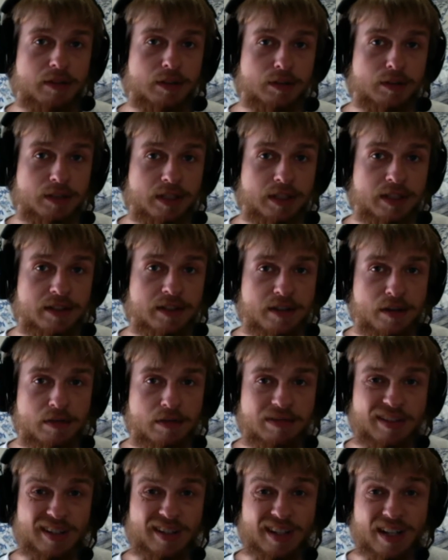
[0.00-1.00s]
looted so
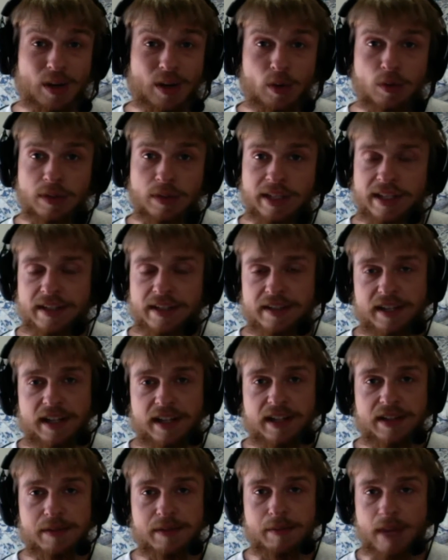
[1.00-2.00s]
far only
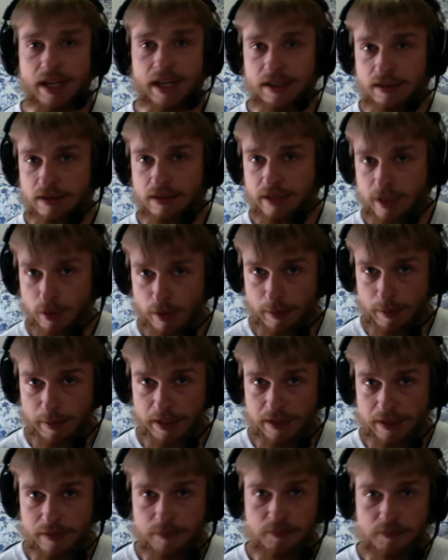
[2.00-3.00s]
contains medical
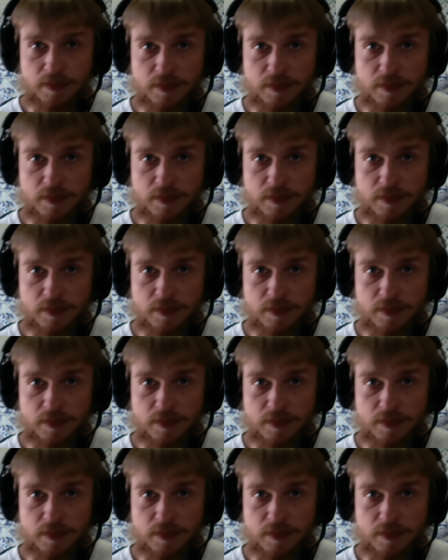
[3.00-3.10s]
equipment,